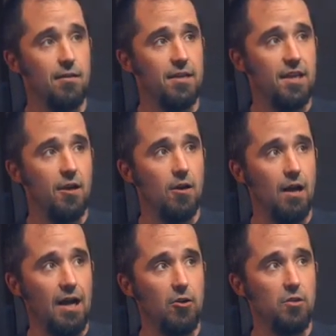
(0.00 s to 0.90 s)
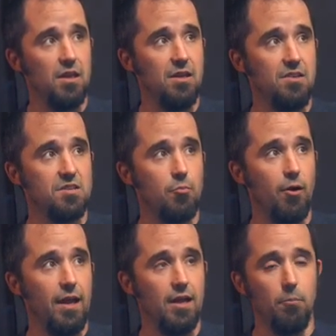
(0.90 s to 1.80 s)
here I only need to
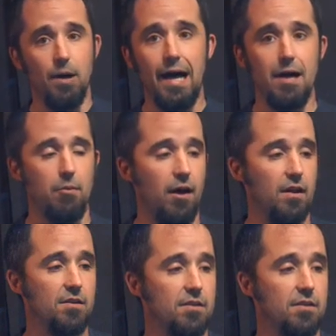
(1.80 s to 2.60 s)
break a pi bond.